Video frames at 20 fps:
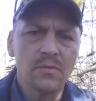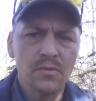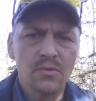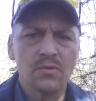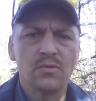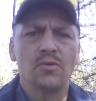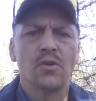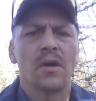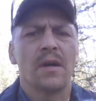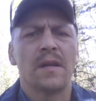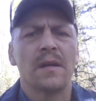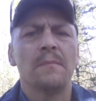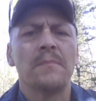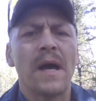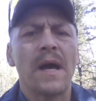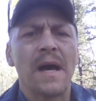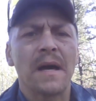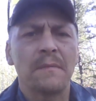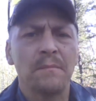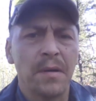drawn it
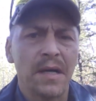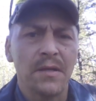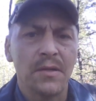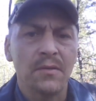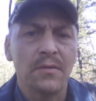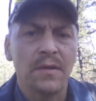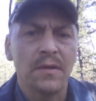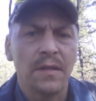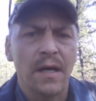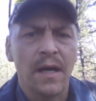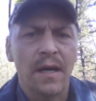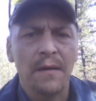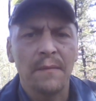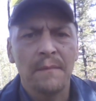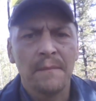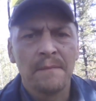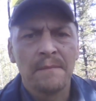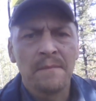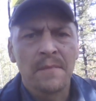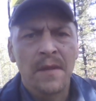back by doing that.
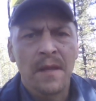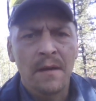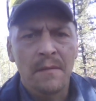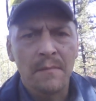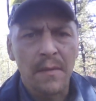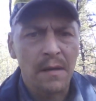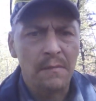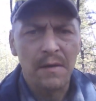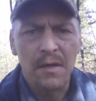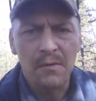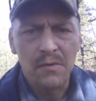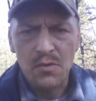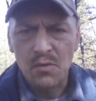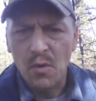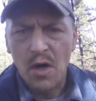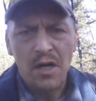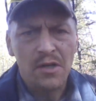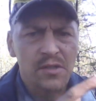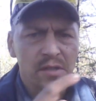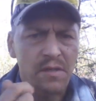Maybe it was
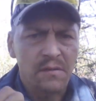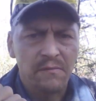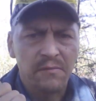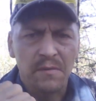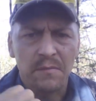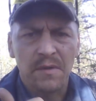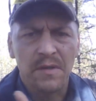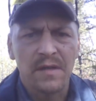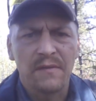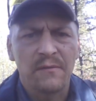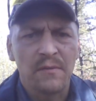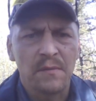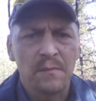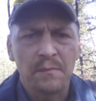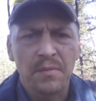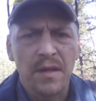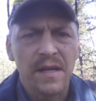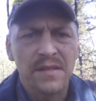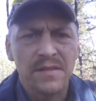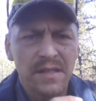watching him from a different
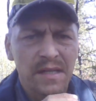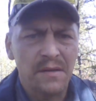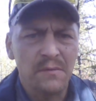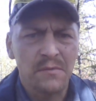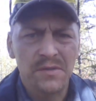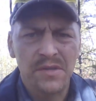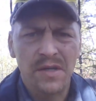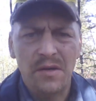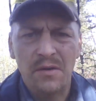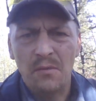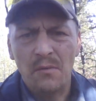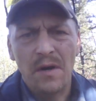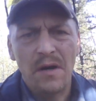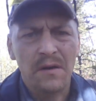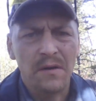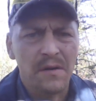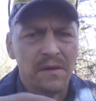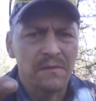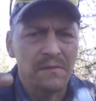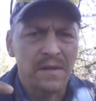place he was
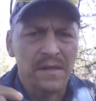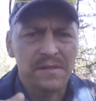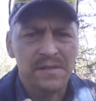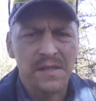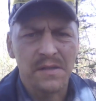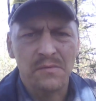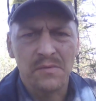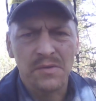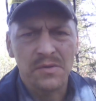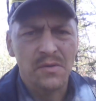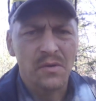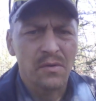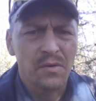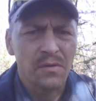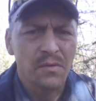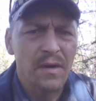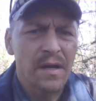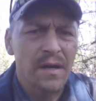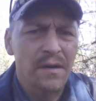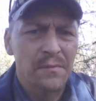unaware of as he was going
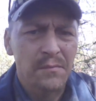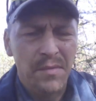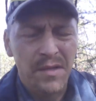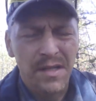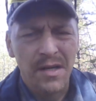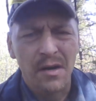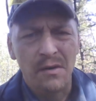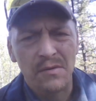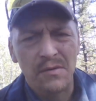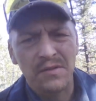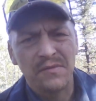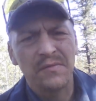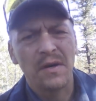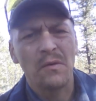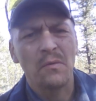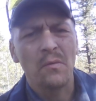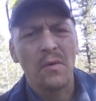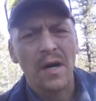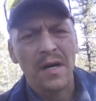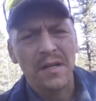around, but he always
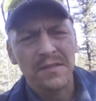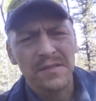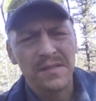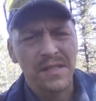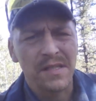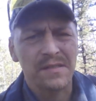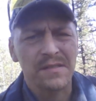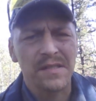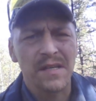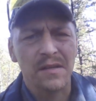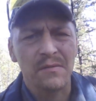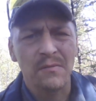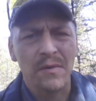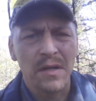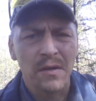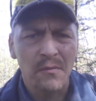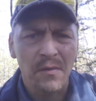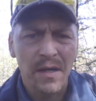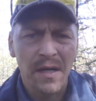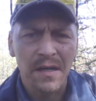felt watched, he said, when
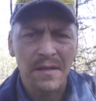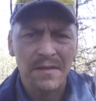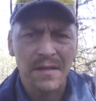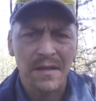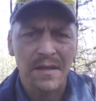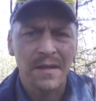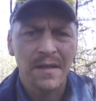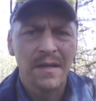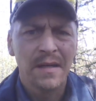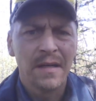he went out there.